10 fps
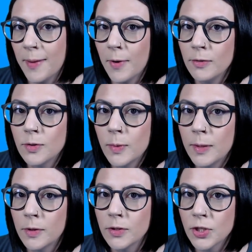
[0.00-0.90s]
emote we
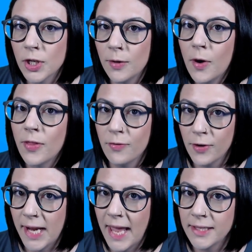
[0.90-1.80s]
want to show on the
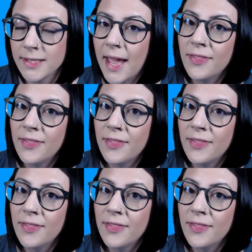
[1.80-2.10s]
front end.